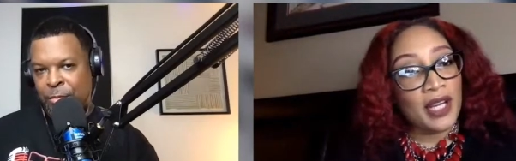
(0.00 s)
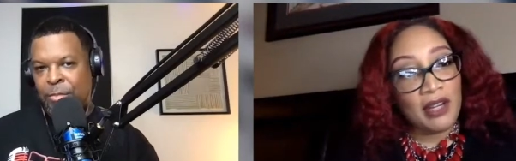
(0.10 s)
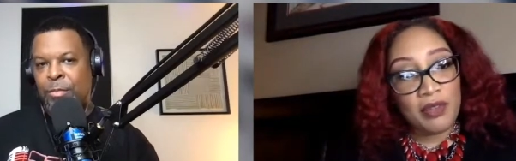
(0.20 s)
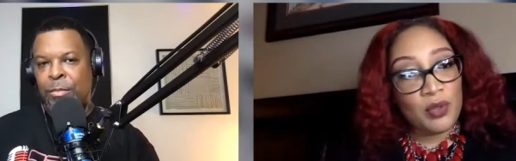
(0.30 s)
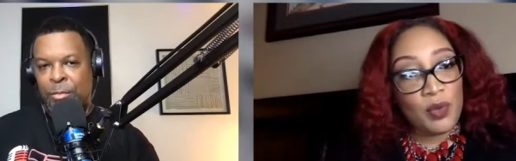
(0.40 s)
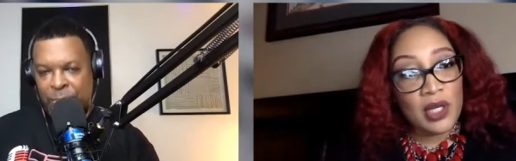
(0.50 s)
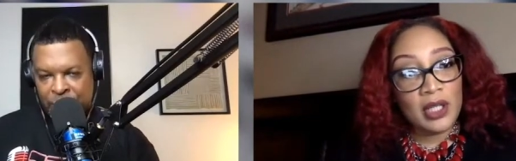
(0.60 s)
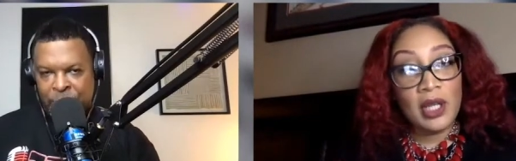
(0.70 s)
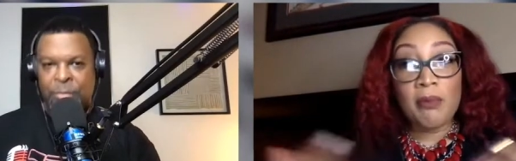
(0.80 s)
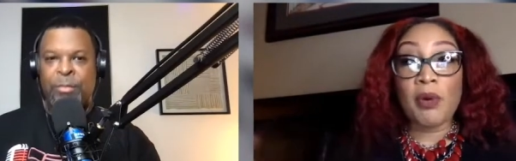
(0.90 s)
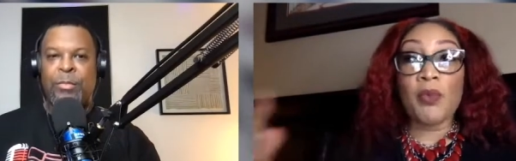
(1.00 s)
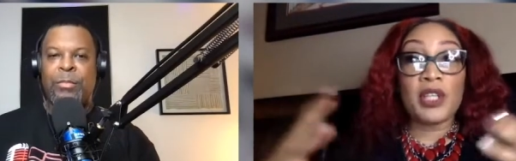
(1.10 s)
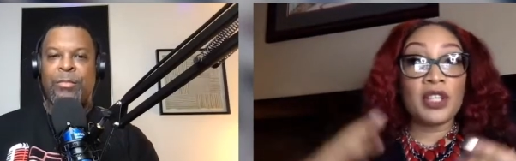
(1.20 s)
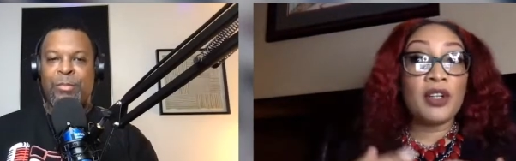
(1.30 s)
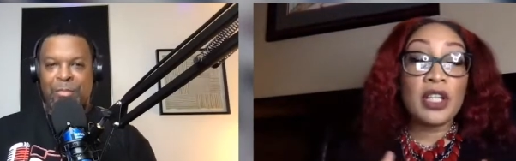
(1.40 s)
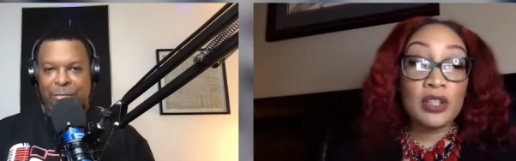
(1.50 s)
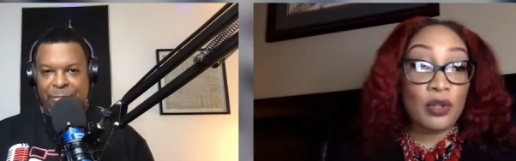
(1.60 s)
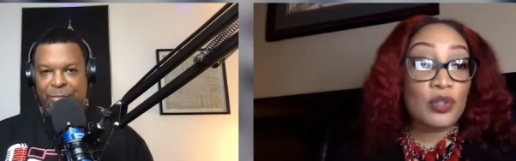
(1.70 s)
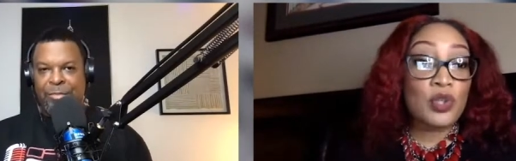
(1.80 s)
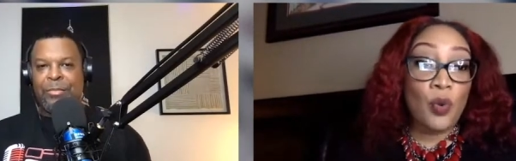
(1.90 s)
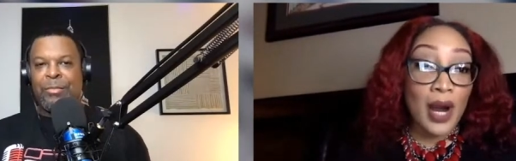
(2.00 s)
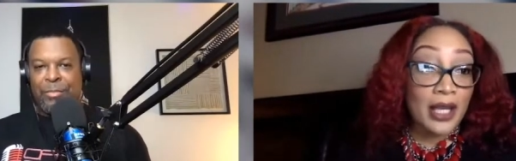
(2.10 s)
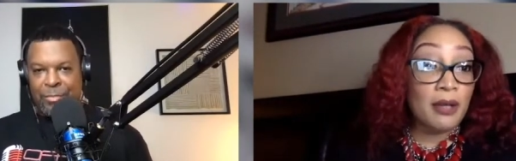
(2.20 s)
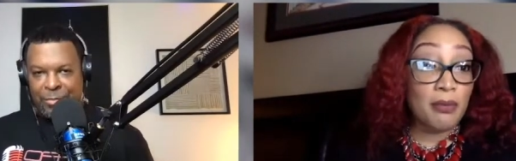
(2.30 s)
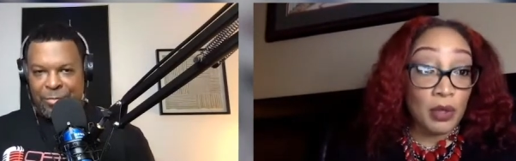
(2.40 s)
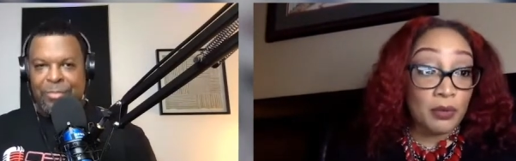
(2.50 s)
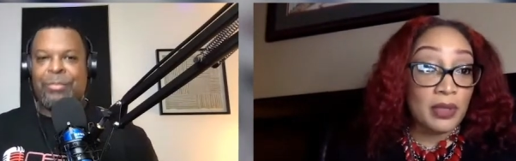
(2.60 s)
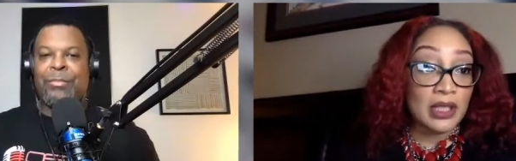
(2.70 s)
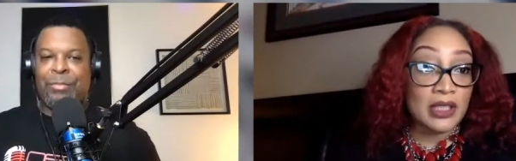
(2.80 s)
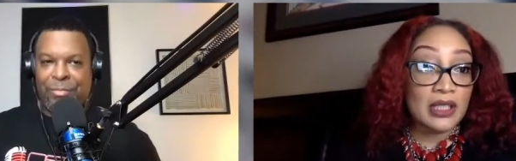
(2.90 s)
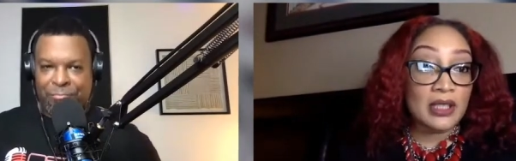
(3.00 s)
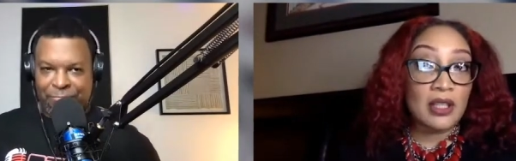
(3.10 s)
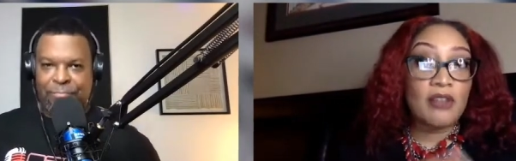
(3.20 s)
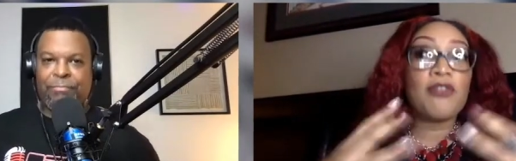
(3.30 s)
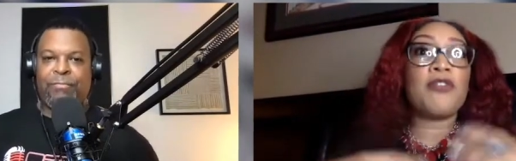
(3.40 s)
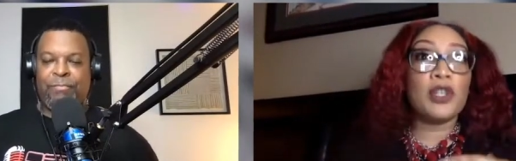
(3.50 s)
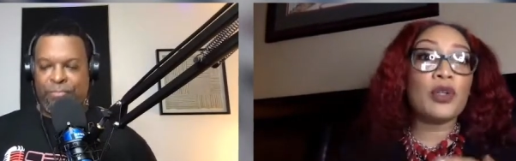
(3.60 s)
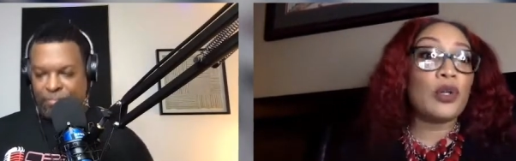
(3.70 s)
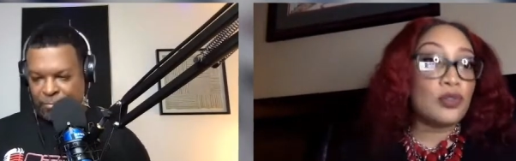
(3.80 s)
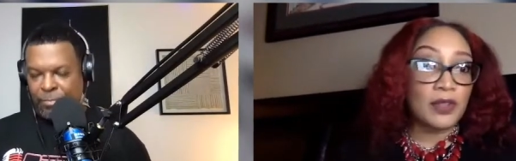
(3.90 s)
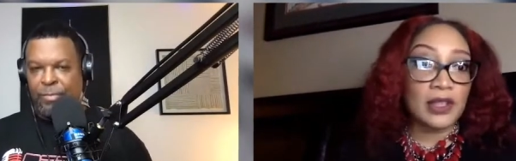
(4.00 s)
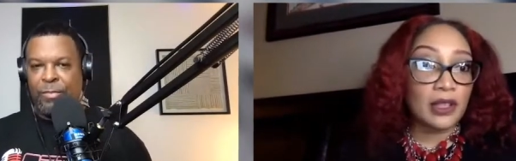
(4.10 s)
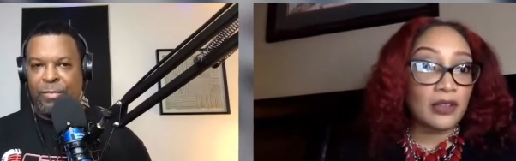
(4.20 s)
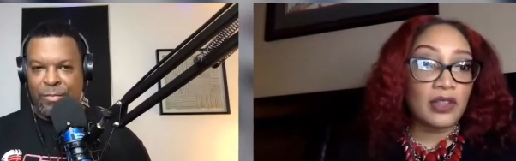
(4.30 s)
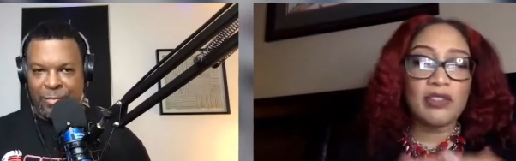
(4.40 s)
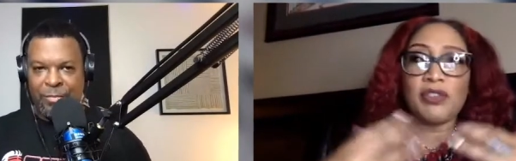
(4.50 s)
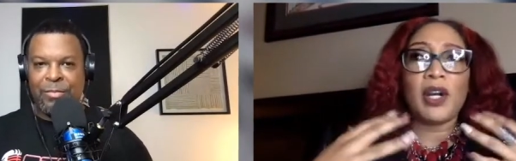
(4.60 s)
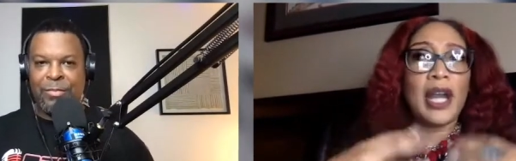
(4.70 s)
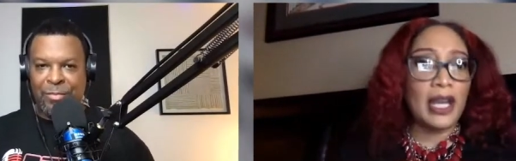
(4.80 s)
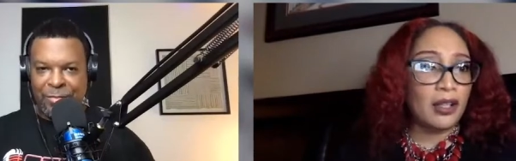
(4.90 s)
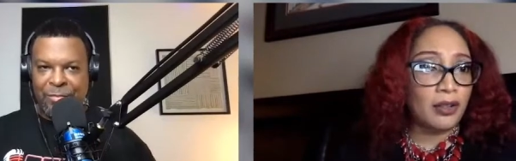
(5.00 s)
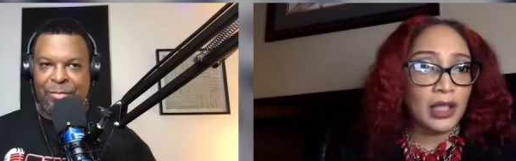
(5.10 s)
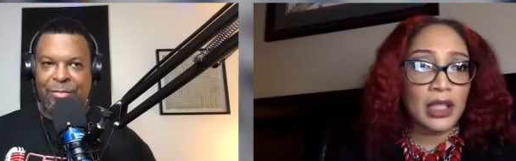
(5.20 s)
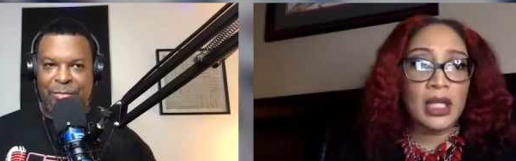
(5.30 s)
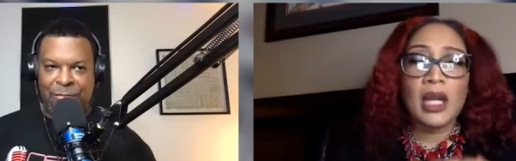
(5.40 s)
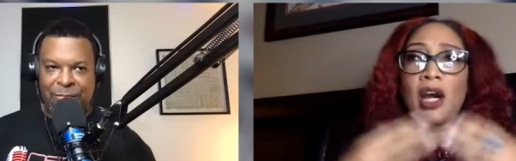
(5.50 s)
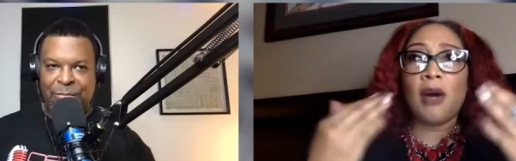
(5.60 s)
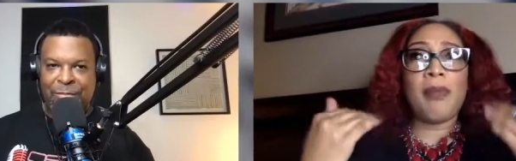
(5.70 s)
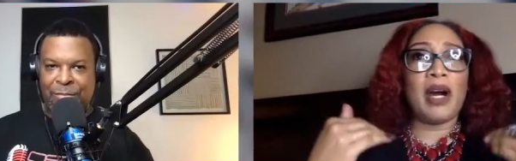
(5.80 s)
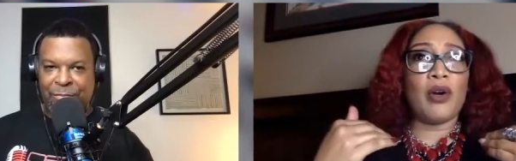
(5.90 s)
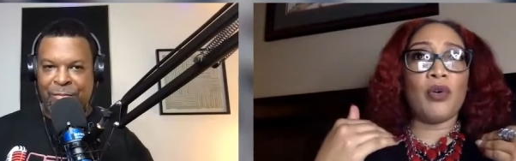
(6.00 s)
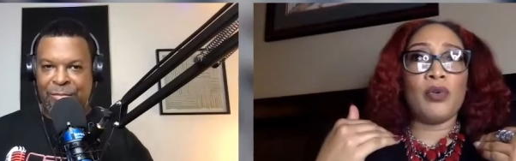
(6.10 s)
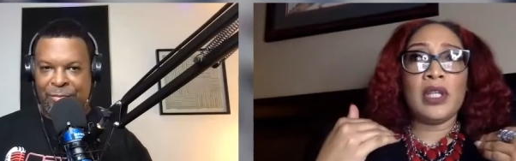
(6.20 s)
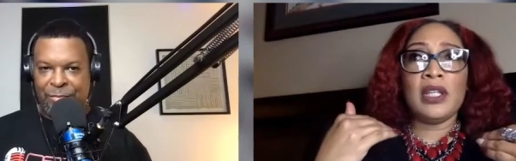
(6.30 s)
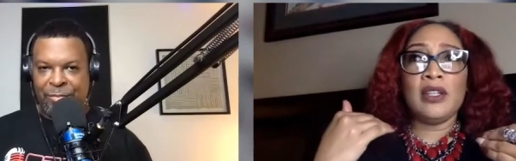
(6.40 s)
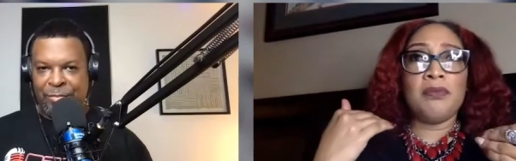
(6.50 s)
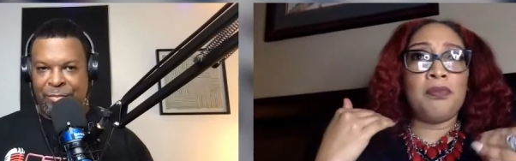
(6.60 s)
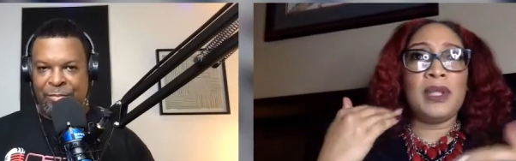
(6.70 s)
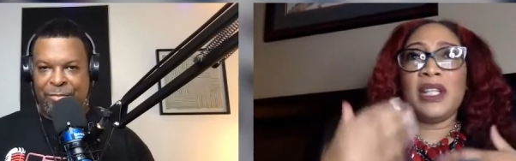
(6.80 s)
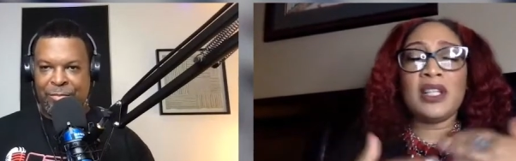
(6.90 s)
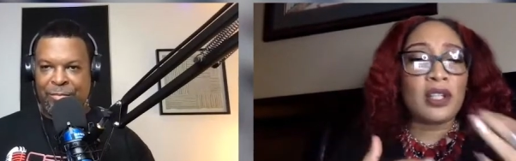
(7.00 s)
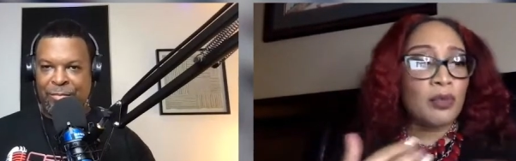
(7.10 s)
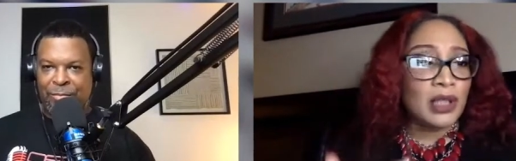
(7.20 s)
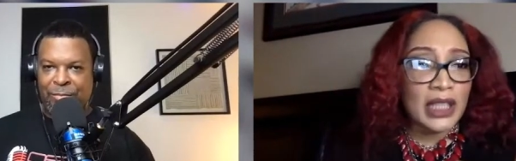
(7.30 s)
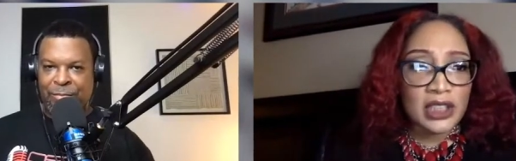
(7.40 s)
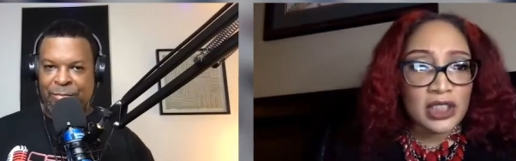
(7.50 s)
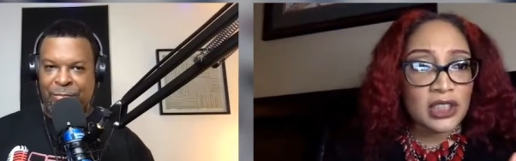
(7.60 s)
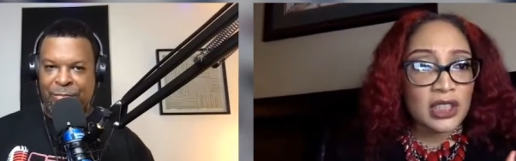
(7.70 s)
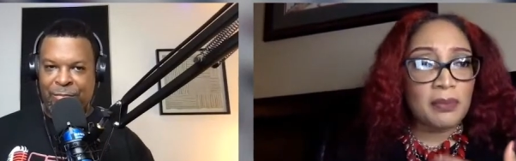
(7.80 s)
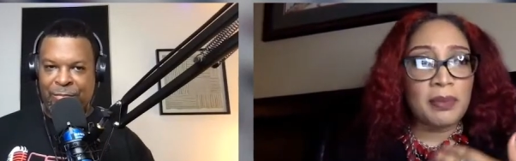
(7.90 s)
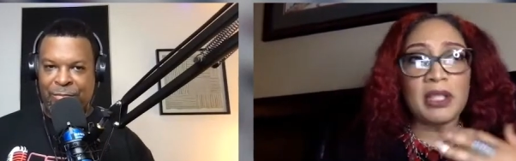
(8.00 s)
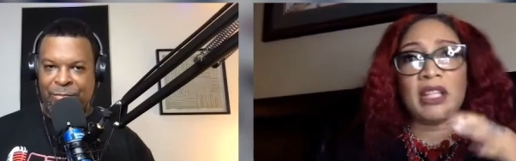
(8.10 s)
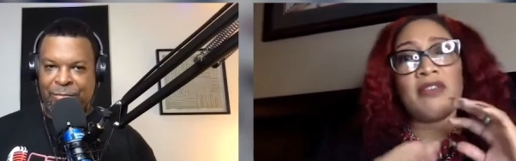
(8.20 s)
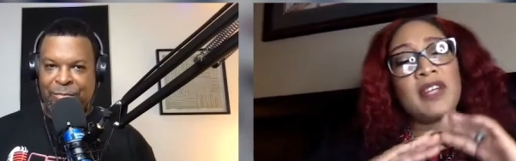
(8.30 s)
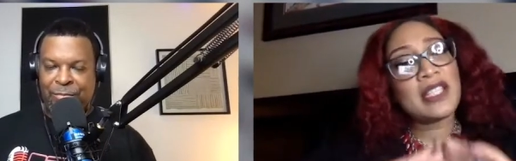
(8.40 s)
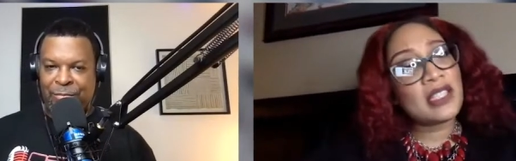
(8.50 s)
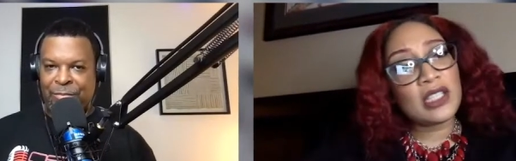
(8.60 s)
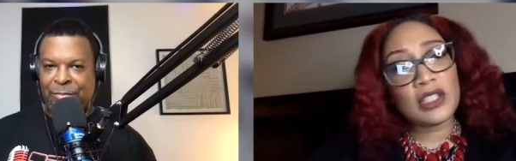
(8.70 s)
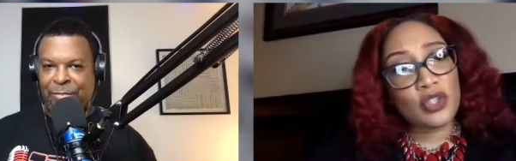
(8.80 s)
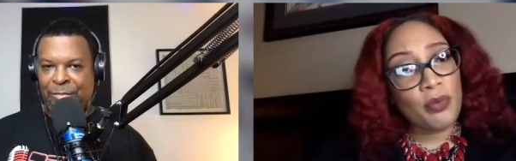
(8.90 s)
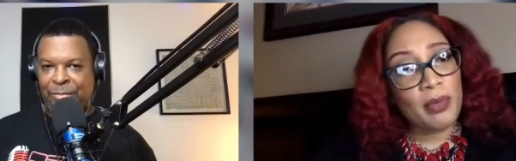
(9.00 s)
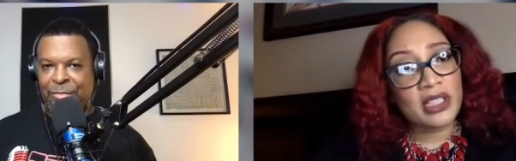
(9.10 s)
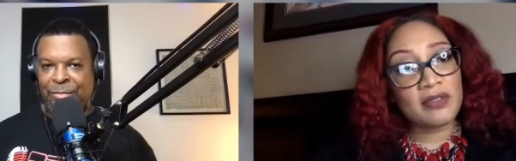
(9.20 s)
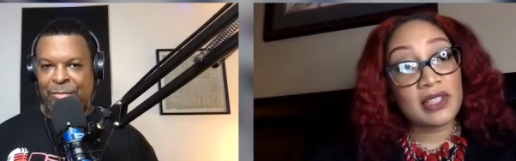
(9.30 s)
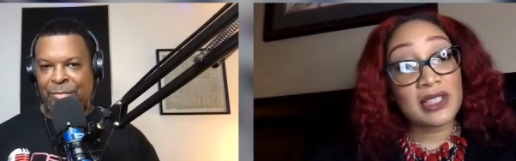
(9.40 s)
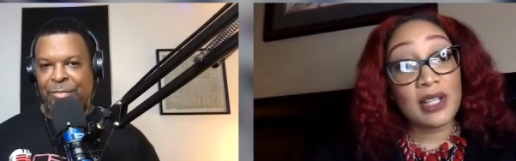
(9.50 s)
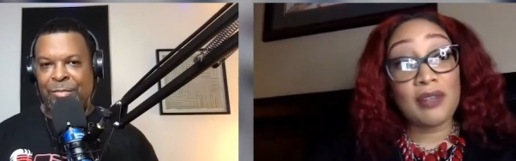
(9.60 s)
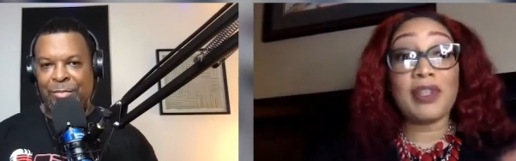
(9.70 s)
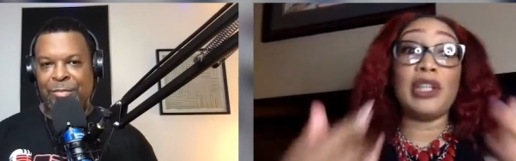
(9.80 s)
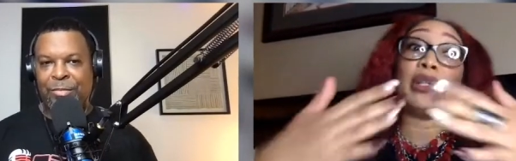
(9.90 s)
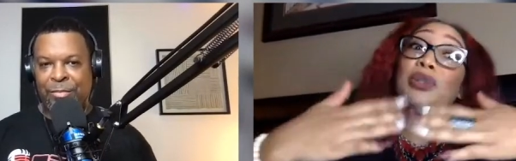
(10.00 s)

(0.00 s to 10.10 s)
Speaker 1: for everyone, but when mm. you're mm-hmm. in those quiet moments, feel those feelings. If you're angry about being in a relationship and investing so much of yourself and